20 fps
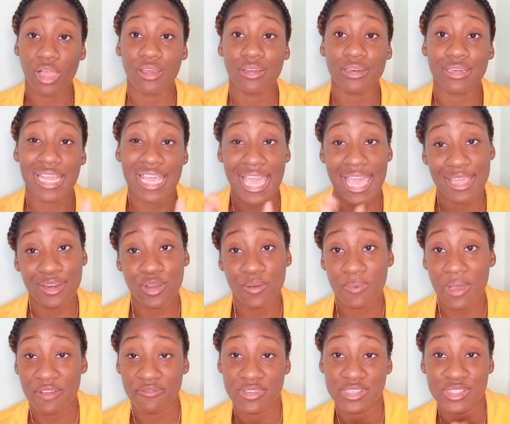they end up
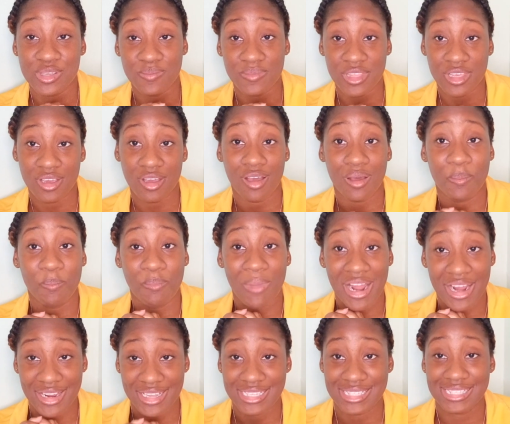having something called
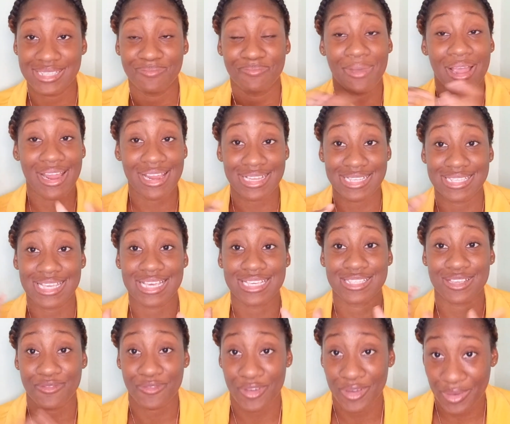Barrett's
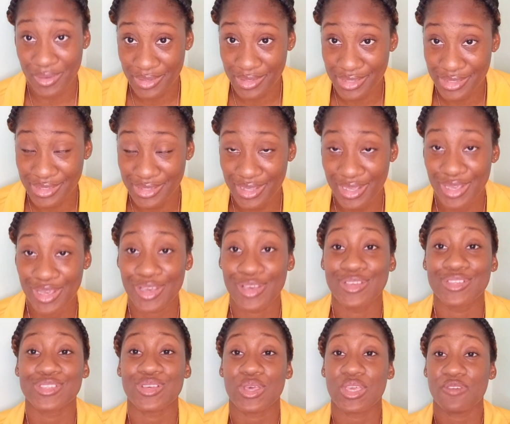esophagus.
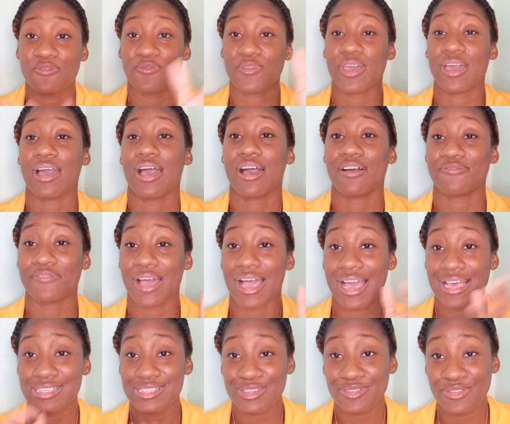So if you have
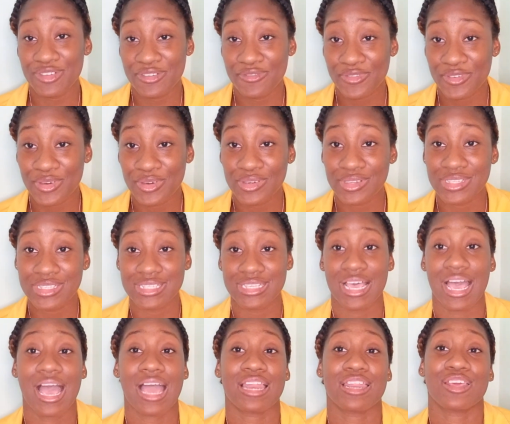acid reflux
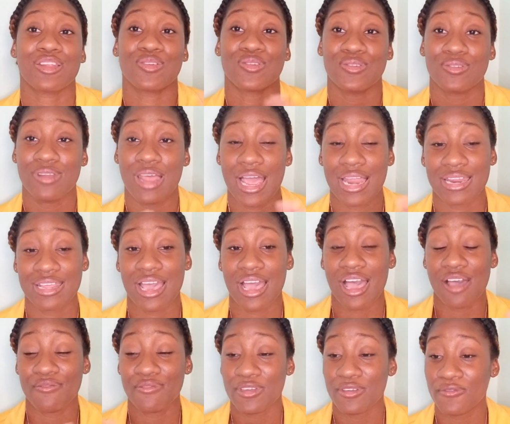and you
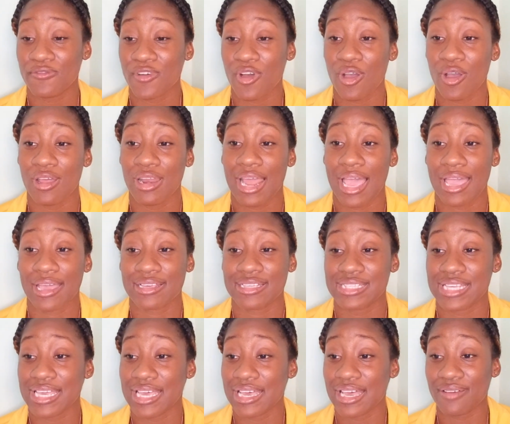have it for, like,
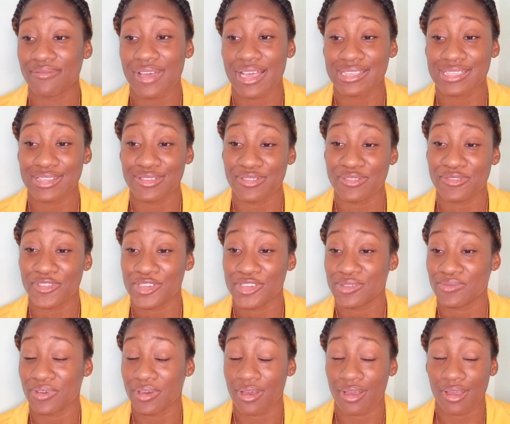say you have acid reflux
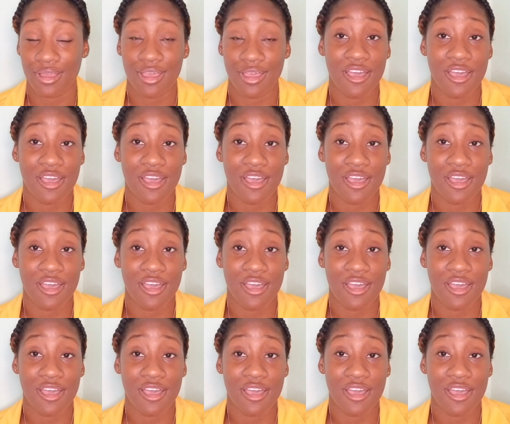for